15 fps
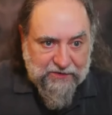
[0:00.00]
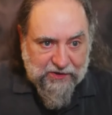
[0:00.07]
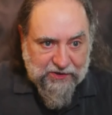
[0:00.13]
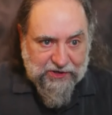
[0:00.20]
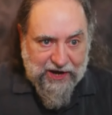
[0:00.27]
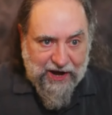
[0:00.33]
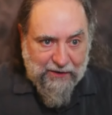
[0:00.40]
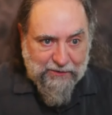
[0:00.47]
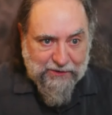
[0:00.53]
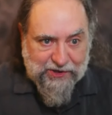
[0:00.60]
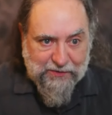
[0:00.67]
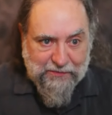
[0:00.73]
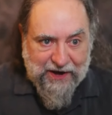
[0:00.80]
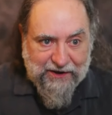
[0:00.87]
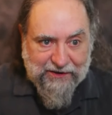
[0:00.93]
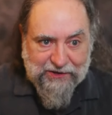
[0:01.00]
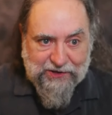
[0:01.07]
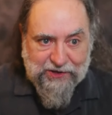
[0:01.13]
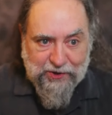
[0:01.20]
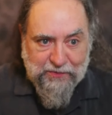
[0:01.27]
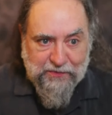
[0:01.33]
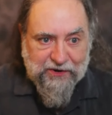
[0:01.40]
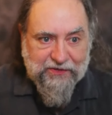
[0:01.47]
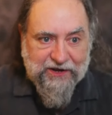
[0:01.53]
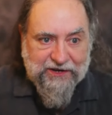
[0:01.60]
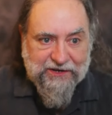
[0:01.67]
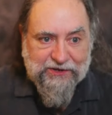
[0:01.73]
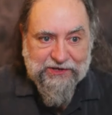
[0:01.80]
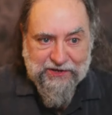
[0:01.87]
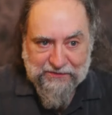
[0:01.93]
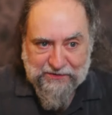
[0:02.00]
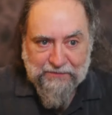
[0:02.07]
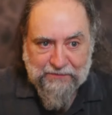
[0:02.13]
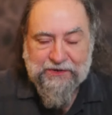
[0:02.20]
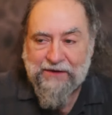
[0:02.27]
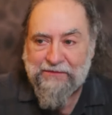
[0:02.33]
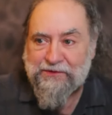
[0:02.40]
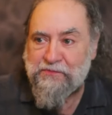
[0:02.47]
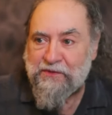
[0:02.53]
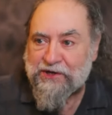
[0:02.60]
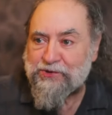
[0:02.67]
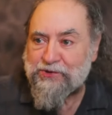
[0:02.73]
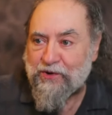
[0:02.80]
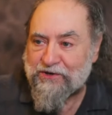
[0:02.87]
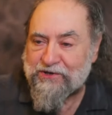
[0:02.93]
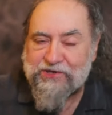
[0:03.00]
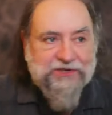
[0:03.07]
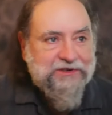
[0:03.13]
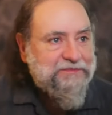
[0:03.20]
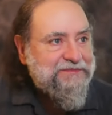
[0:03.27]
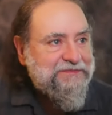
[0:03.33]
the chat was about his humor that is sometimes much worse.